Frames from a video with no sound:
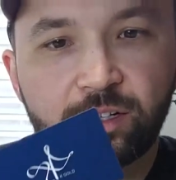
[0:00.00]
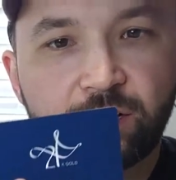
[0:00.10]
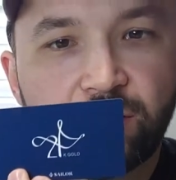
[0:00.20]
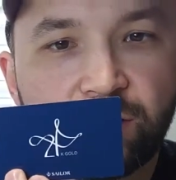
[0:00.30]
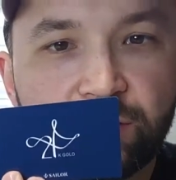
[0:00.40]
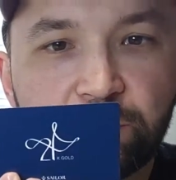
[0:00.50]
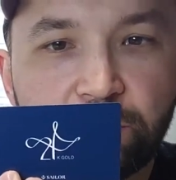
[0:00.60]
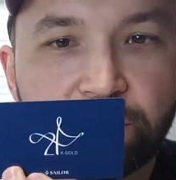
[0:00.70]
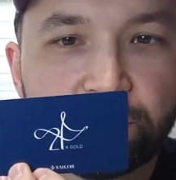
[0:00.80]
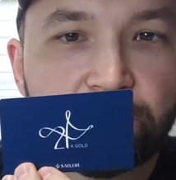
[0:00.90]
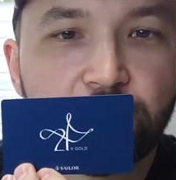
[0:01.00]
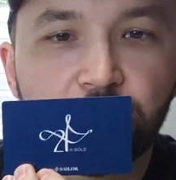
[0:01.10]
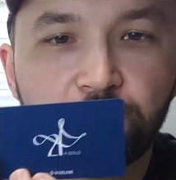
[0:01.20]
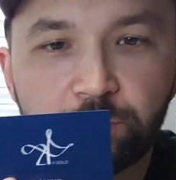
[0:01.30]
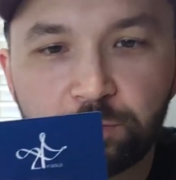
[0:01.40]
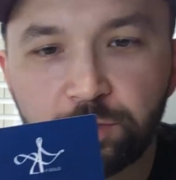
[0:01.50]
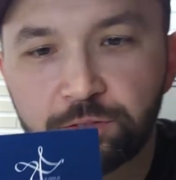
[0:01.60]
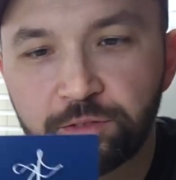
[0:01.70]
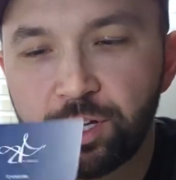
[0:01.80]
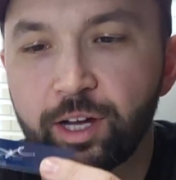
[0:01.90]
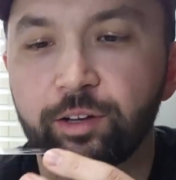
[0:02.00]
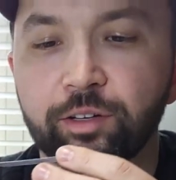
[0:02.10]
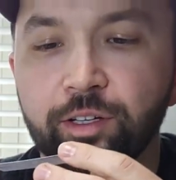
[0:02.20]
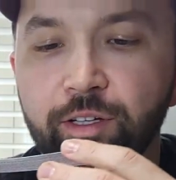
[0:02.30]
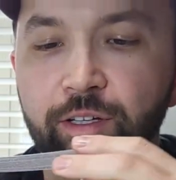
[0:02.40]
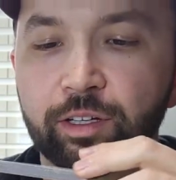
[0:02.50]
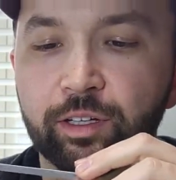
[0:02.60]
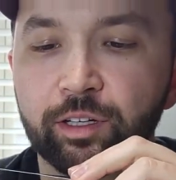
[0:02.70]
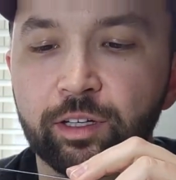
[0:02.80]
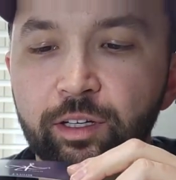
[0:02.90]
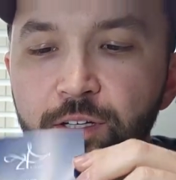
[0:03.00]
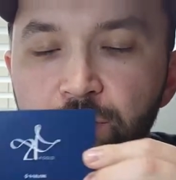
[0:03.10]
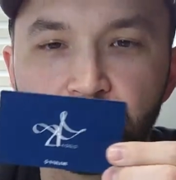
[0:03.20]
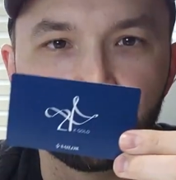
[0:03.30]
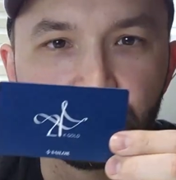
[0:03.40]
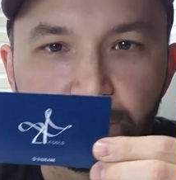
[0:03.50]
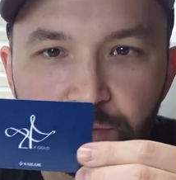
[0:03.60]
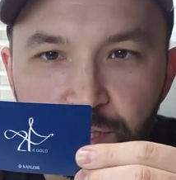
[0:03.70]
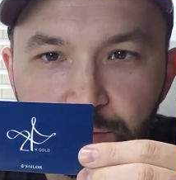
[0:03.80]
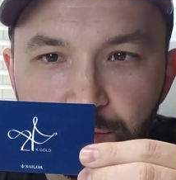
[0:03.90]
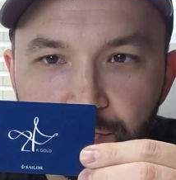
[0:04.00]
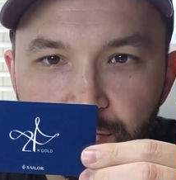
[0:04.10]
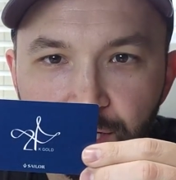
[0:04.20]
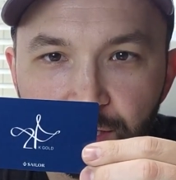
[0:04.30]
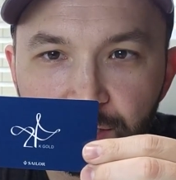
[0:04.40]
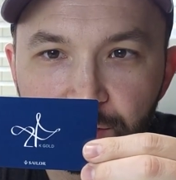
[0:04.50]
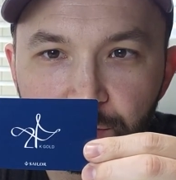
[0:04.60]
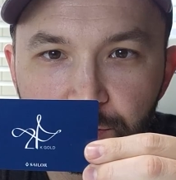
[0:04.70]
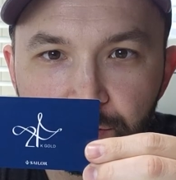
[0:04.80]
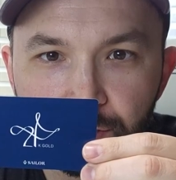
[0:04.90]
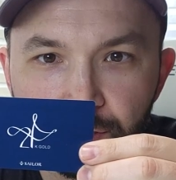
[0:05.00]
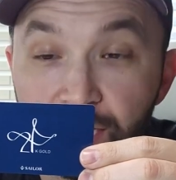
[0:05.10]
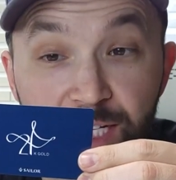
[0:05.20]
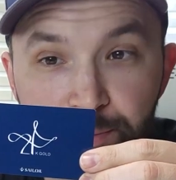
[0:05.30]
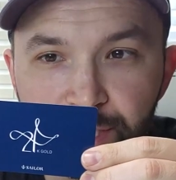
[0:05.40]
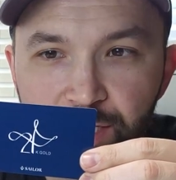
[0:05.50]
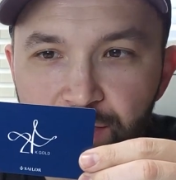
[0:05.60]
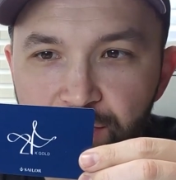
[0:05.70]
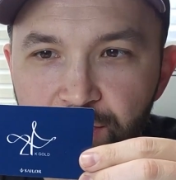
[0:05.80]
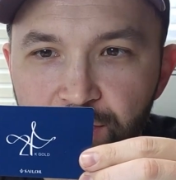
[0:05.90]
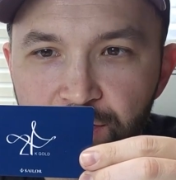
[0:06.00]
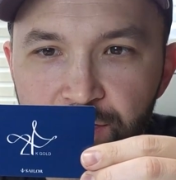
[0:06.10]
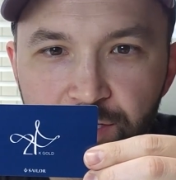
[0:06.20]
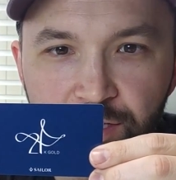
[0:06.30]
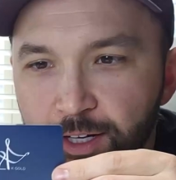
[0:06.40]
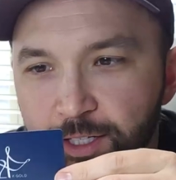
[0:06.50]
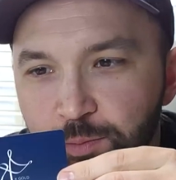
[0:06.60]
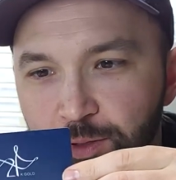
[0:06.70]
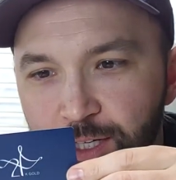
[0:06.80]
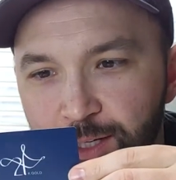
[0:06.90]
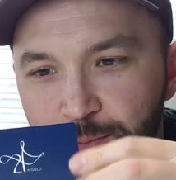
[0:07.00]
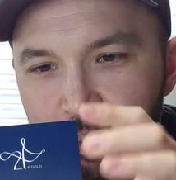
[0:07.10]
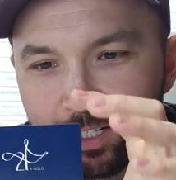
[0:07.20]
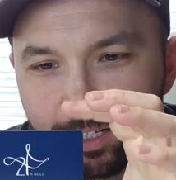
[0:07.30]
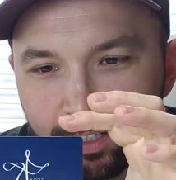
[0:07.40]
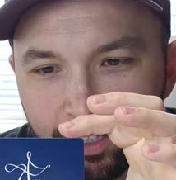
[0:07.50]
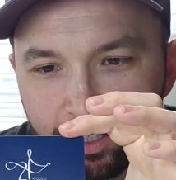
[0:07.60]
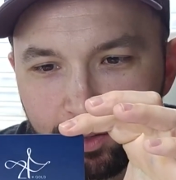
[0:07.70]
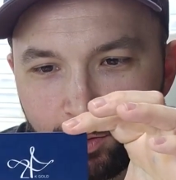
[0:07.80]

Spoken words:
A special world-renowned 21 karat gold nib card explaining basically